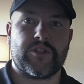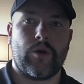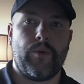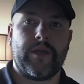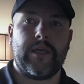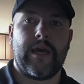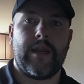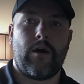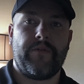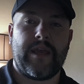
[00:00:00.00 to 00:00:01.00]
So we
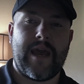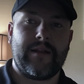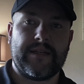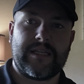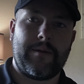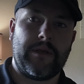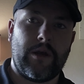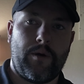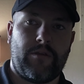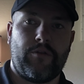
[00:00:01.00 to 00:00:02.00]
can, on the ALS side, be
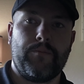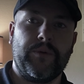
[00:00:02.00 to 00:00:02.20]
going through